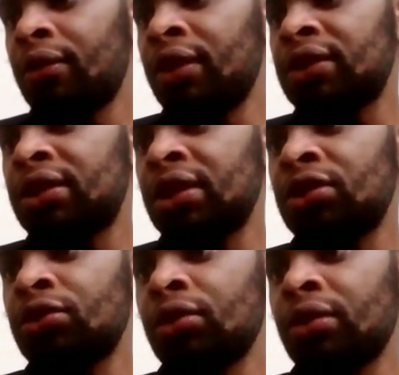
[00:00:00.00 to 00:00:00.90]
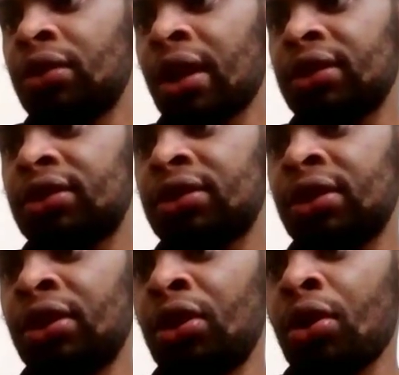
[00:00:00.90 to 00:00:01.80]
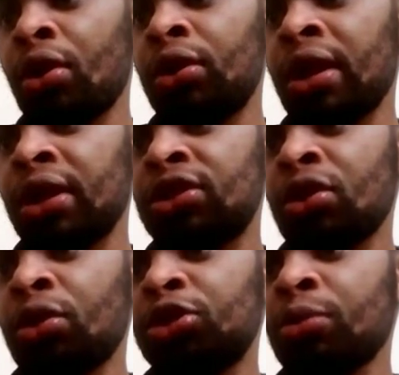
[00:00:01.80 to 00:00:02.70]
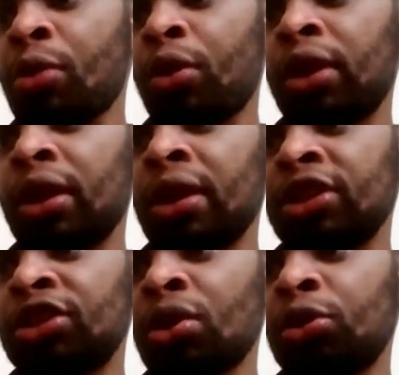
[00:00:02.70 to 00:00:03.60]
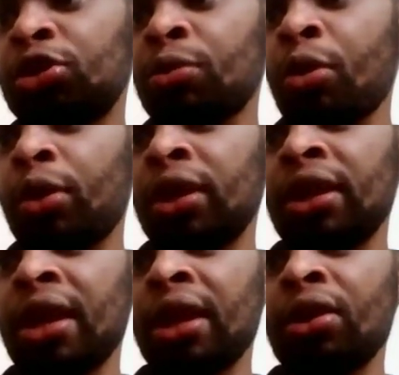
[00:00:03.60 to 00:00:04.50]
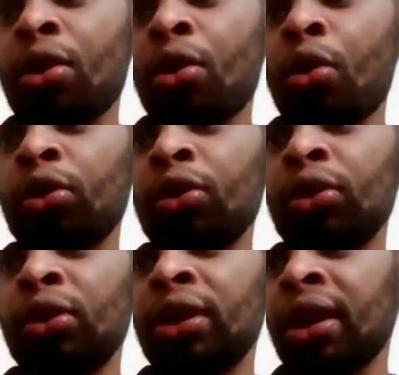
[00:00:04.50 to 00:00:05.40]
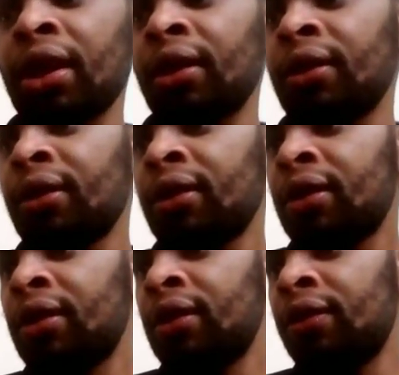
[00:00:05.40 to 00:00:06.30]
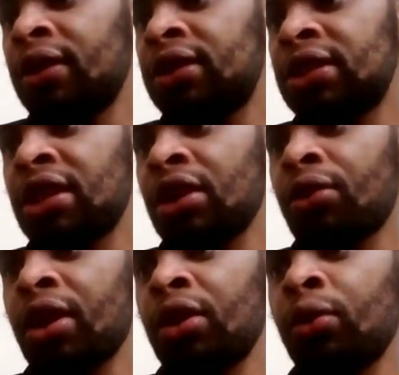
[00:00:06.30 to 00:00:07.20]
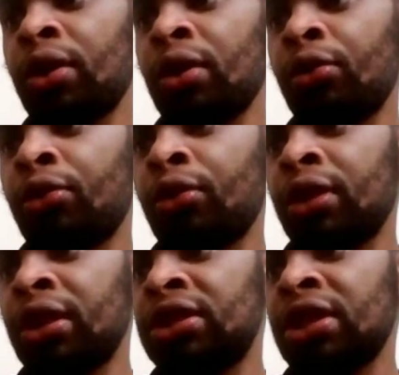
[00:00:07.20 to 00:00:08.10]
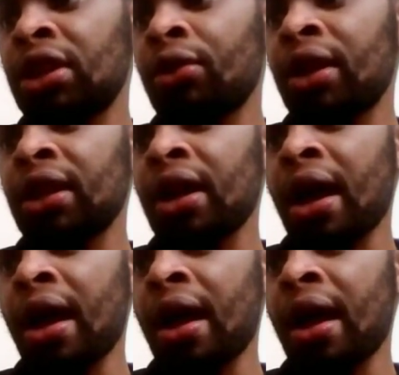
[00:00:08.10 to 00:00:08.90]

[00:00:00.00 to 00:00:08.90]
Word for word: This is that's non that's no smoking that's no smoking day.org.uk. This is a great this is a great